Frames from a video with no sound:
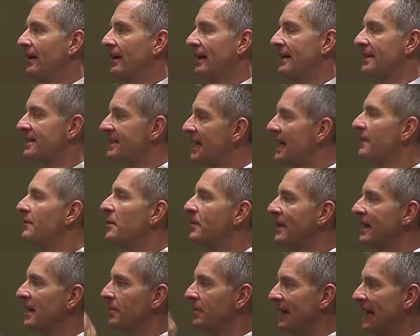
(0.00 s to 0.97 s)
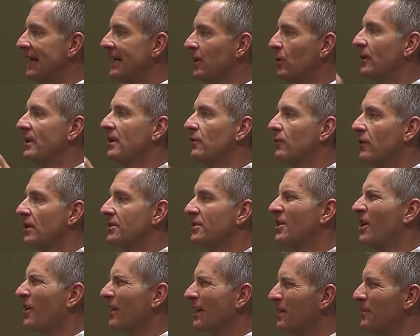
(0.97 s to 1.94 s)
instead of it being a planet going in front of a
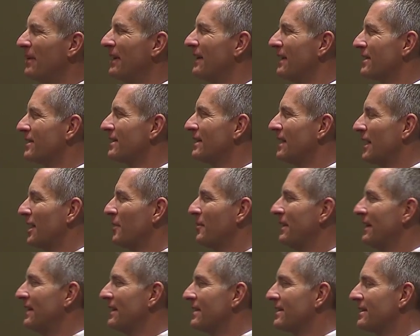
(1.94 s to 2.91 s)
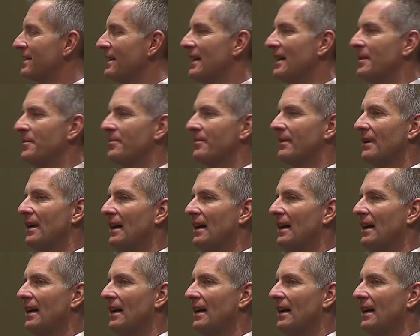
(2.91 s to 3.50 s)
star, it can be this, it can be this um,